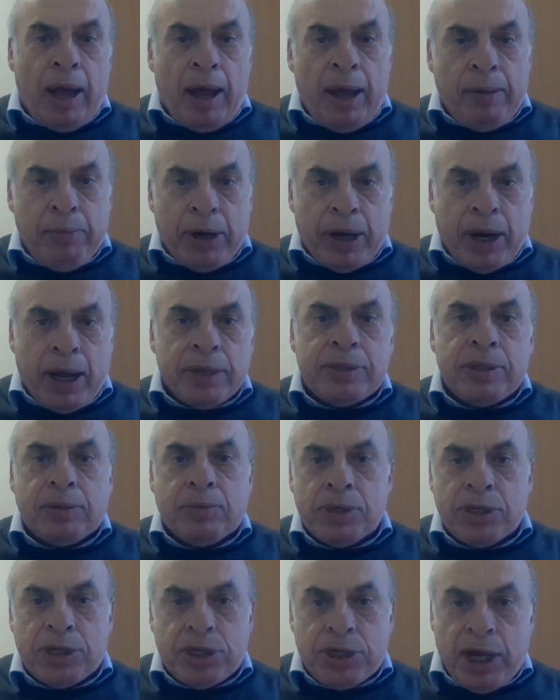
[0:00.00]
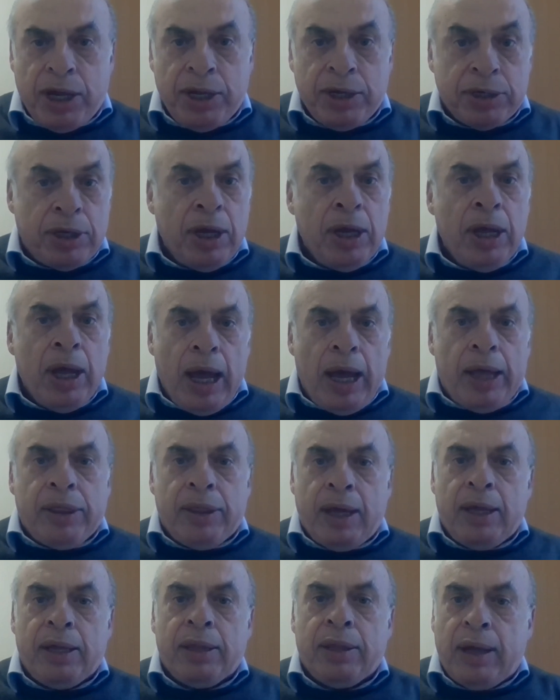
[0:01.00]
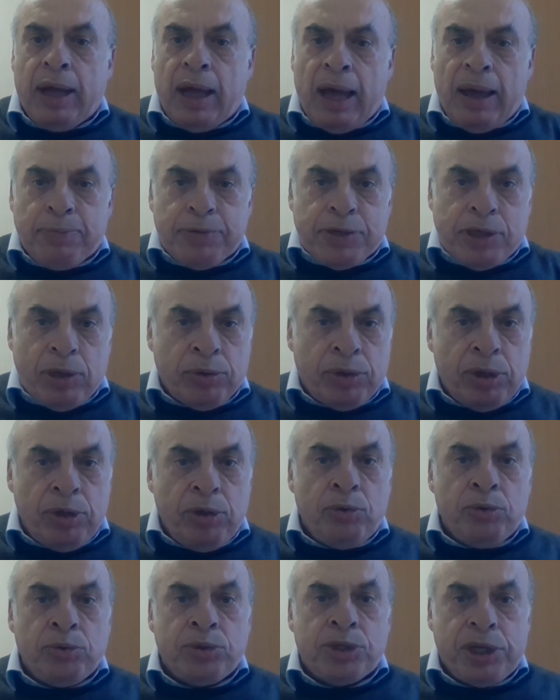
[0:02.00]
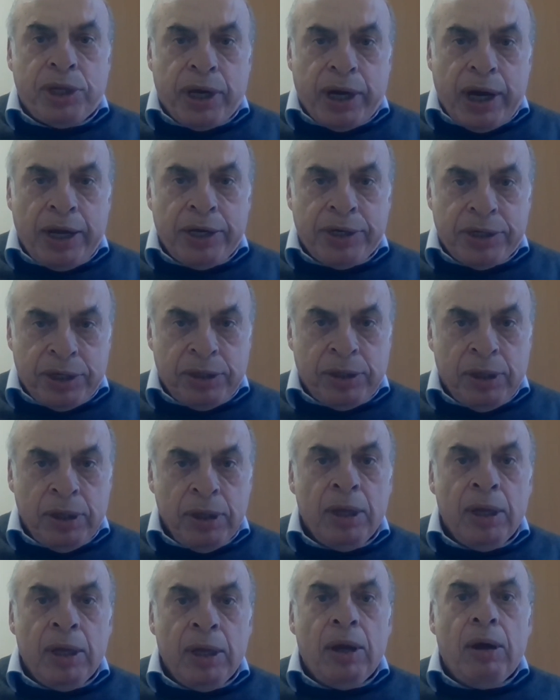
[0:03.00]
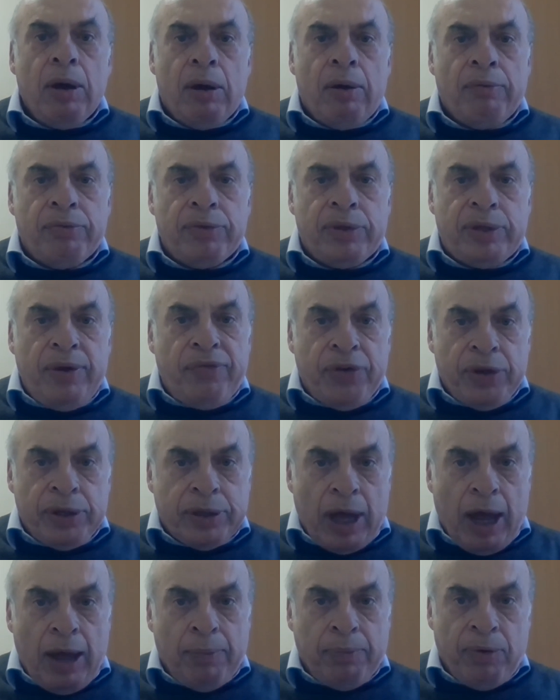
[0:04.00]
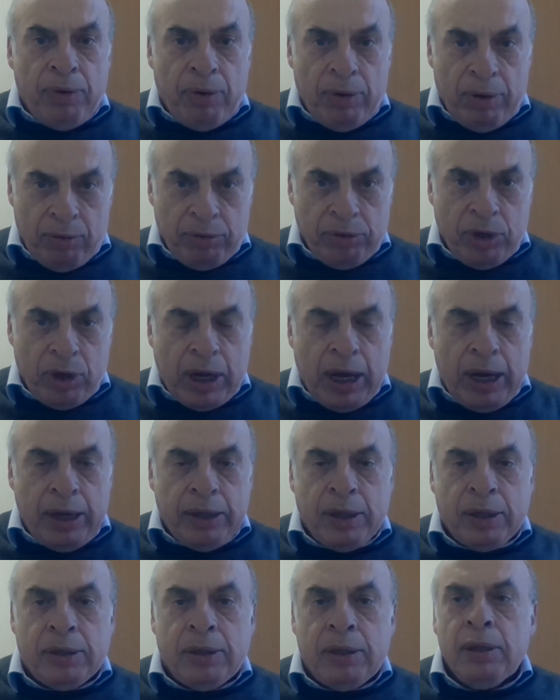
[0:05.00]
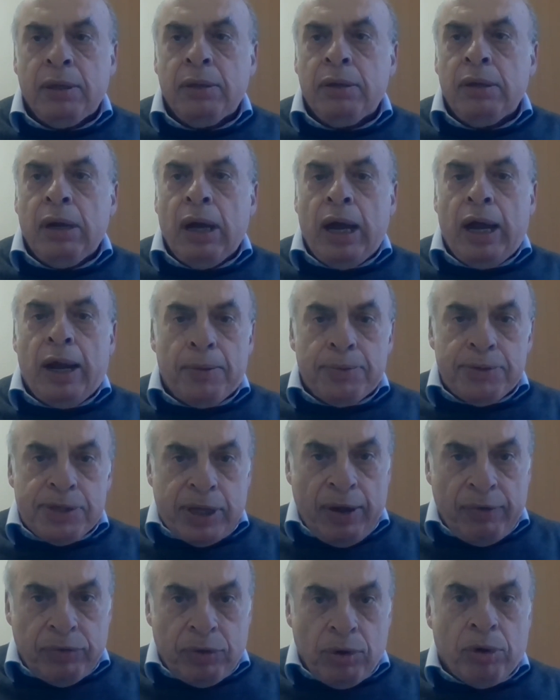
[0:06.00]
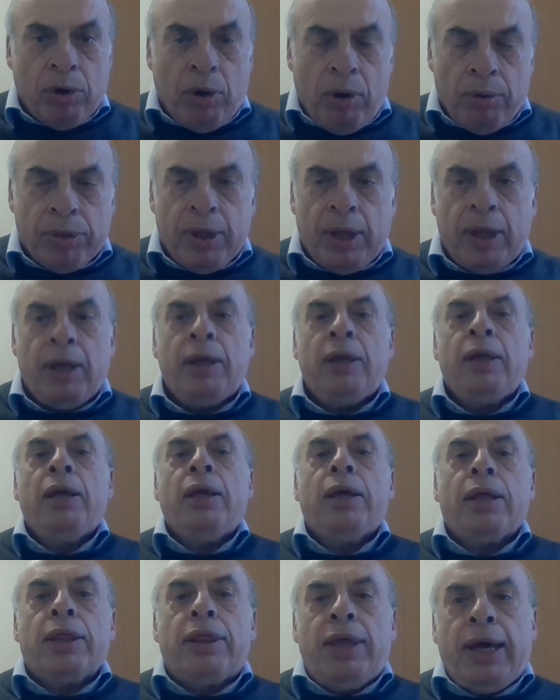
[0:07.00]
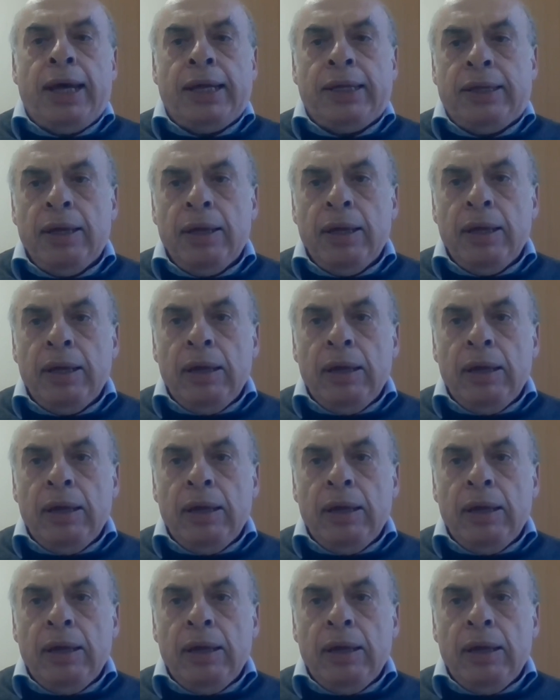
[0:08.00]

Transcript: Emirates it was changed, and the absolutely new generation of different type of educated Arabs have to grow there, that